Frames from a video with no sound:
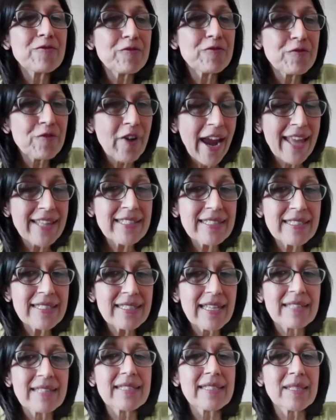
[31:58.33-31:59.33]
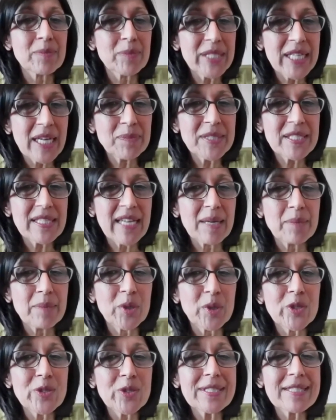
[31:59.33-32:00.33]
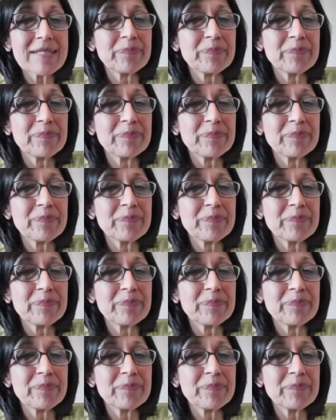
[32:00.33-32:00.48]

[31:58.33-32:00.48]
friends and sometimes neighbors.